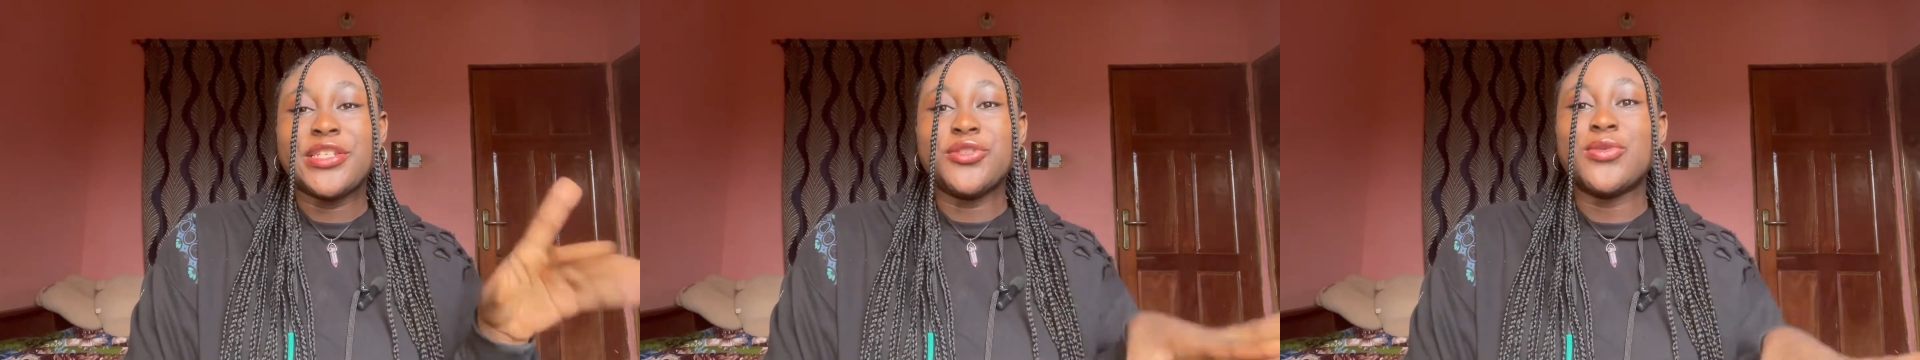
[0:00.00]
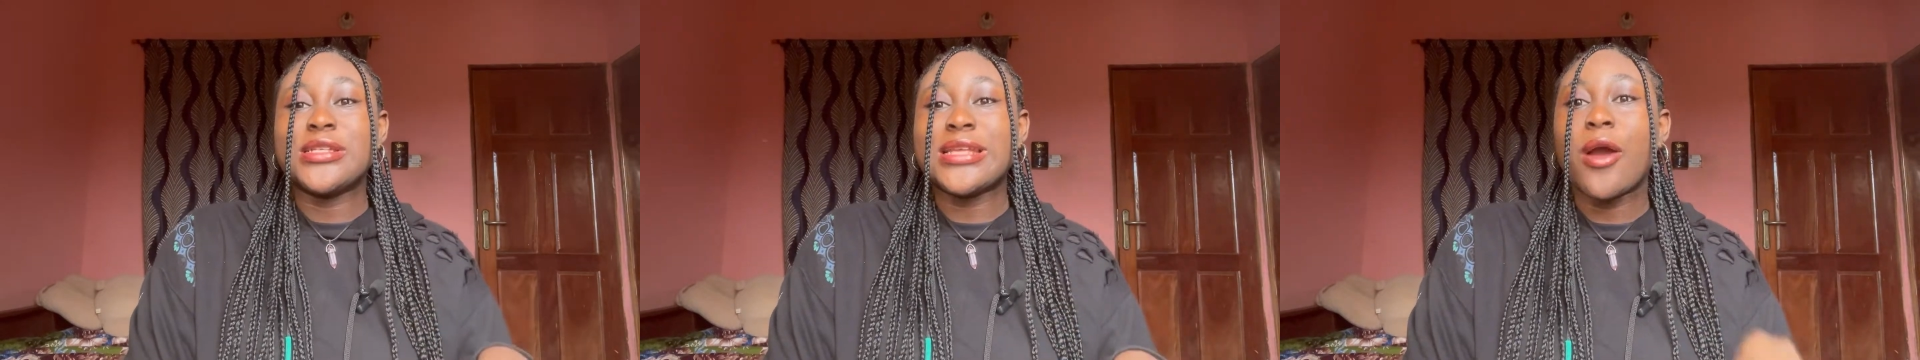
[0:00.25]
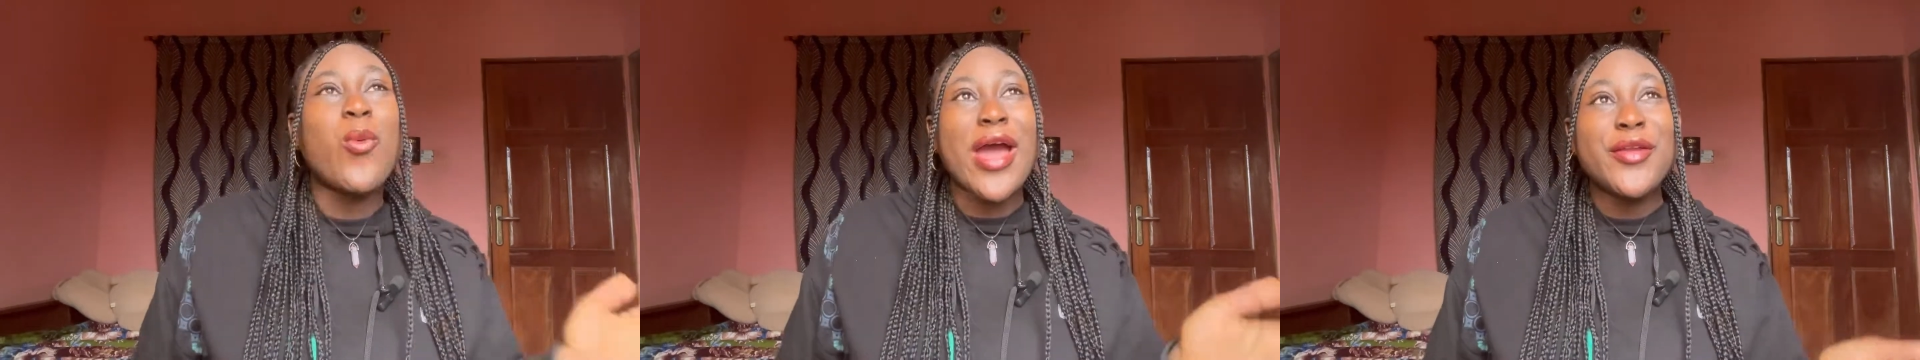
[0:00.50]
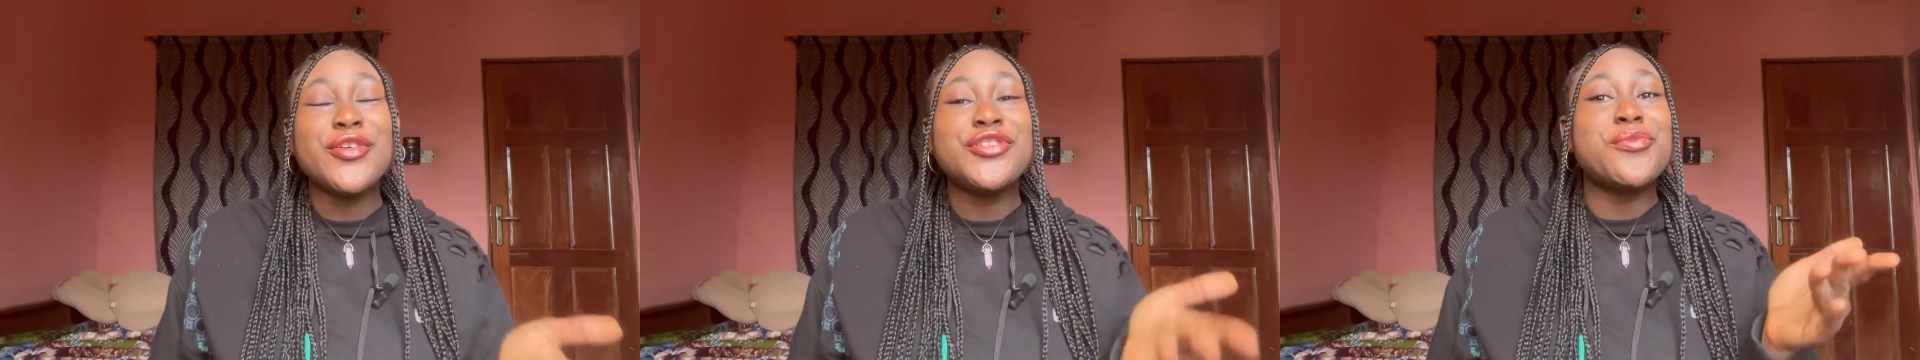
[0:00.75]
she was like,
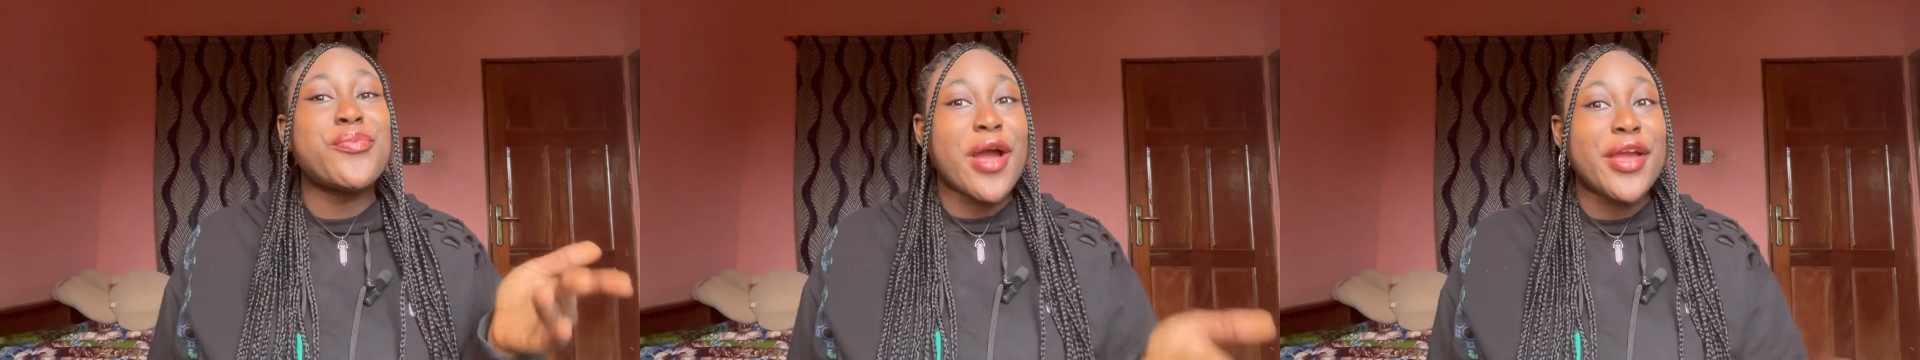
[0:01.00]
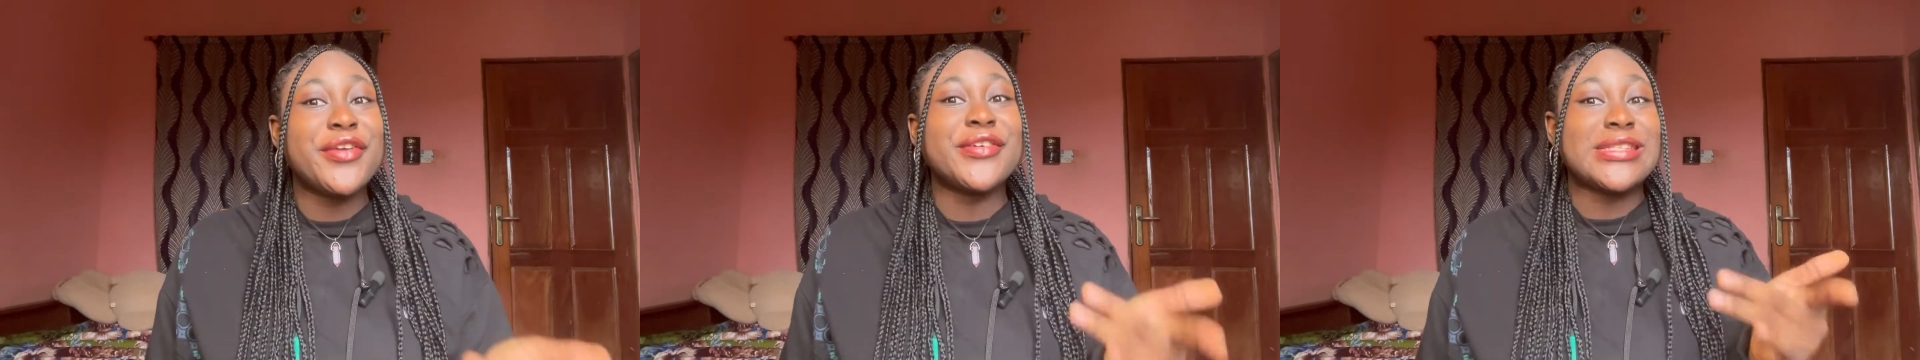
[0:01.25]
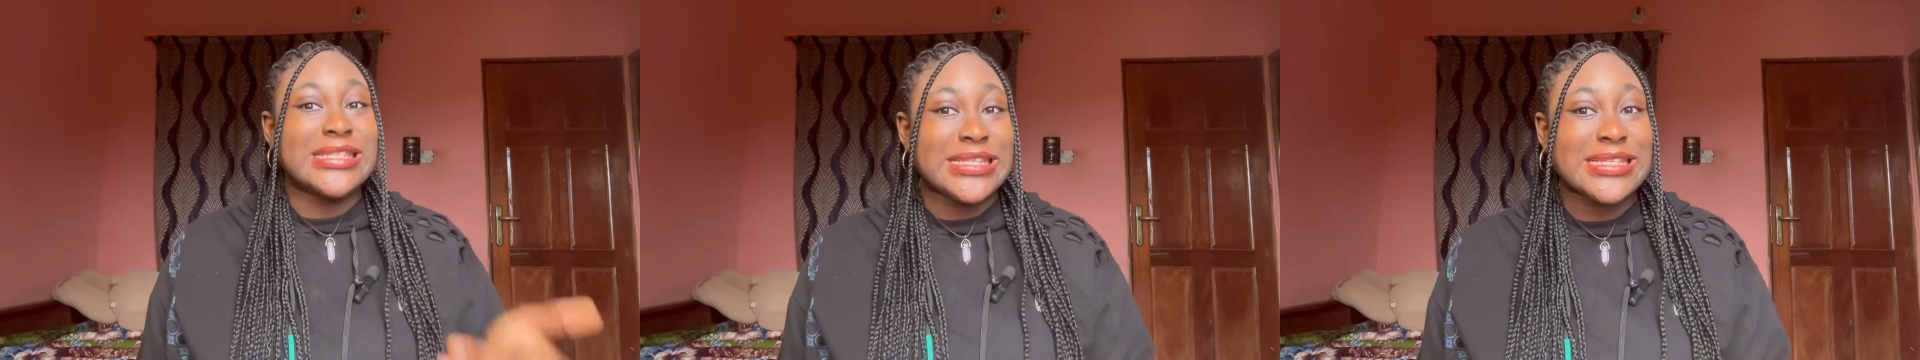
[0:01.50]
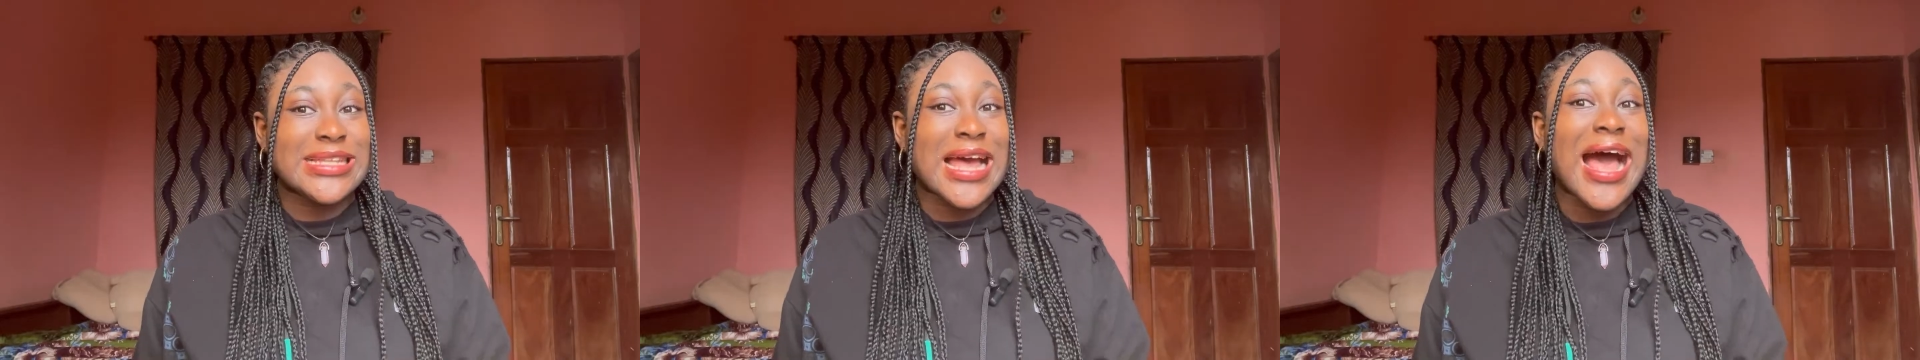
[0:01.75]
why don't you prank your
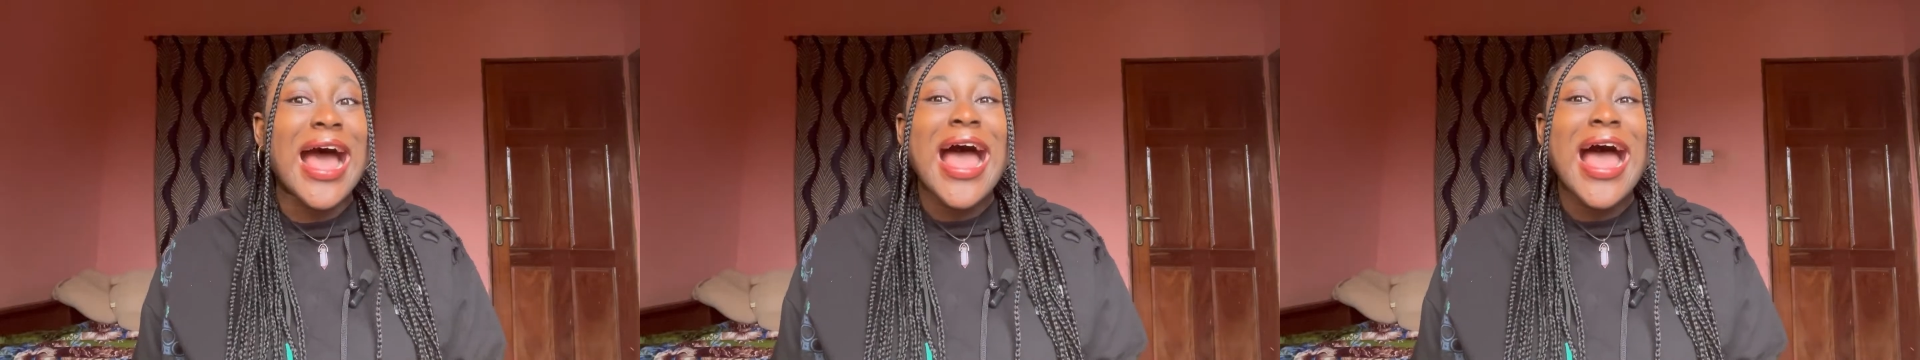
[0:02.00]
sister